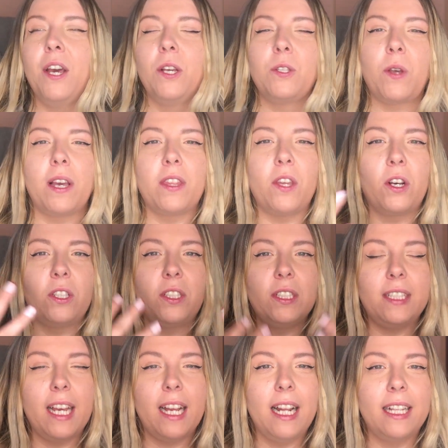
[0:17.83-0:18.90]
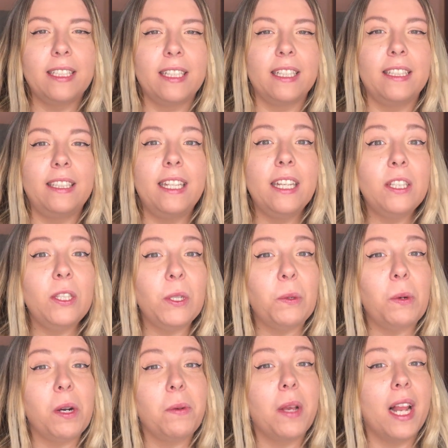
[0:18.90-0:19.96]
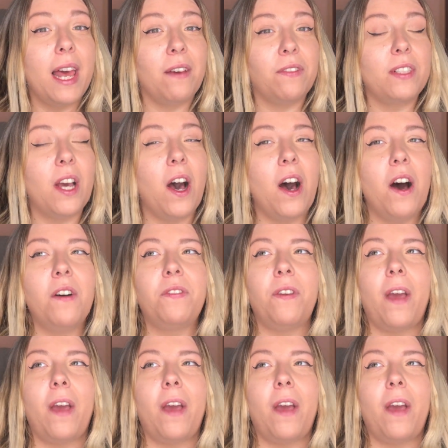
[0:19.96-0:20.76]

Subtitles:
So I thought today let's continue where we left off,